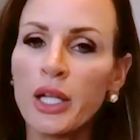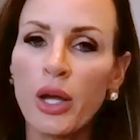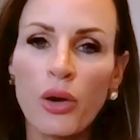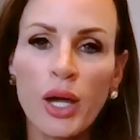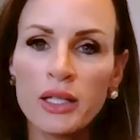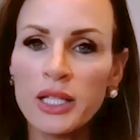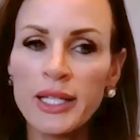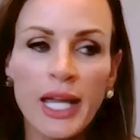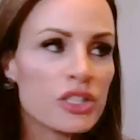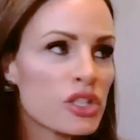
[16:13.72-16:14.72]
you know,
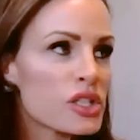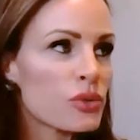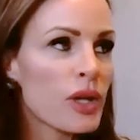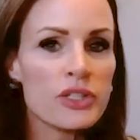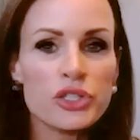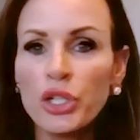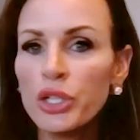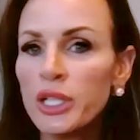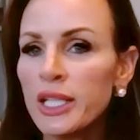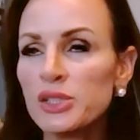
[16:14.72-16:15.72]
connections are the
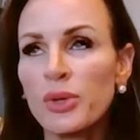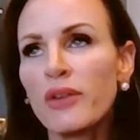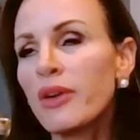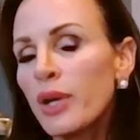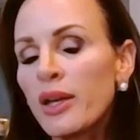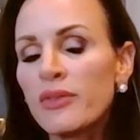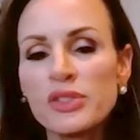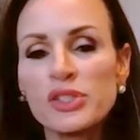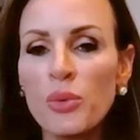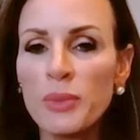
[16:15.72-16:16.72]
companies. We
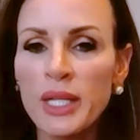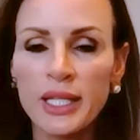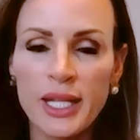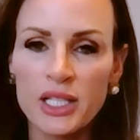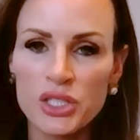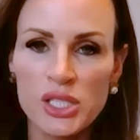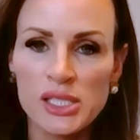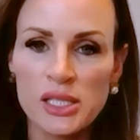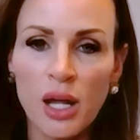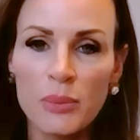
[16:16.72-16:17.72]
have so many
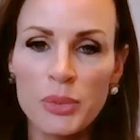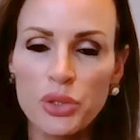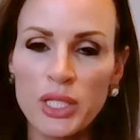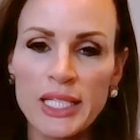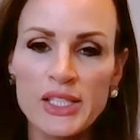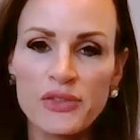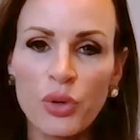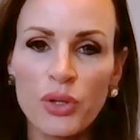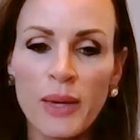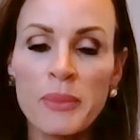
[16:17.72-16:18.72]
connections and opportunities
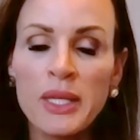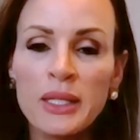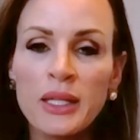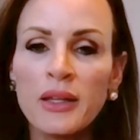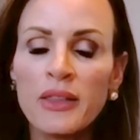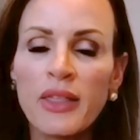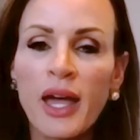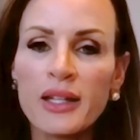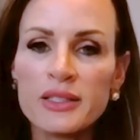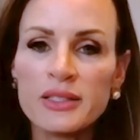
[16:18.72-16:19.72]
for them
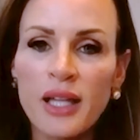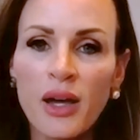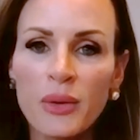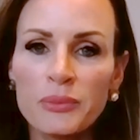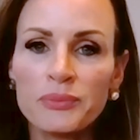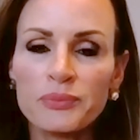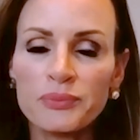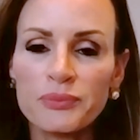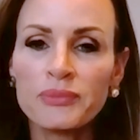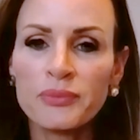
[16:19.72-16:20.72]
that,
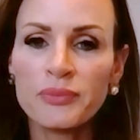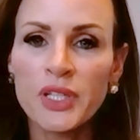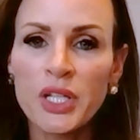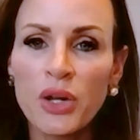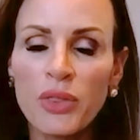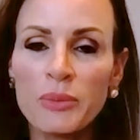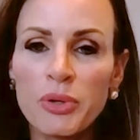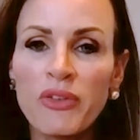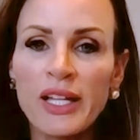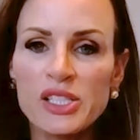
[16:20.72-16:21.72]

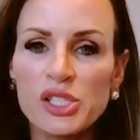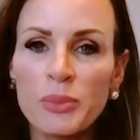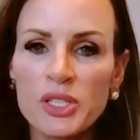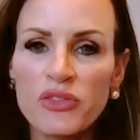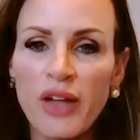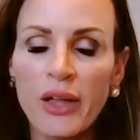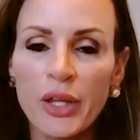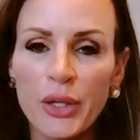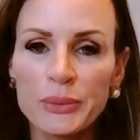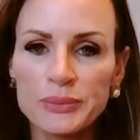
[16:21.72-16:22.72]
that provide so much
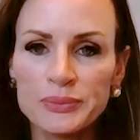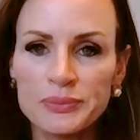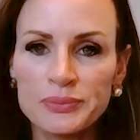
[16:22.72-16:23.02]
value.